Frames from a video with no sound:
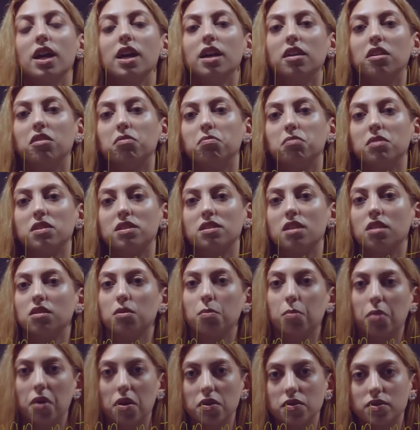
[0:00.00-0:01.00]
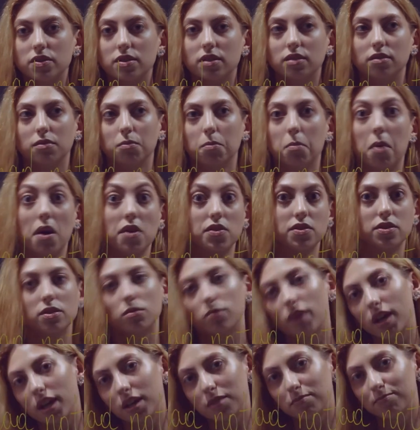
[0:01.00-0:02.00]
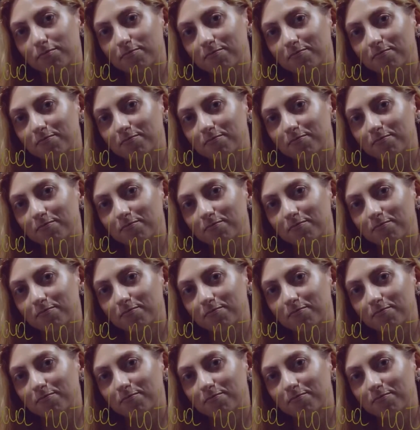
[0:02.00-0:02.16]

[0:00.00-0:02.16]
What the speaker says: it means that the person passed away.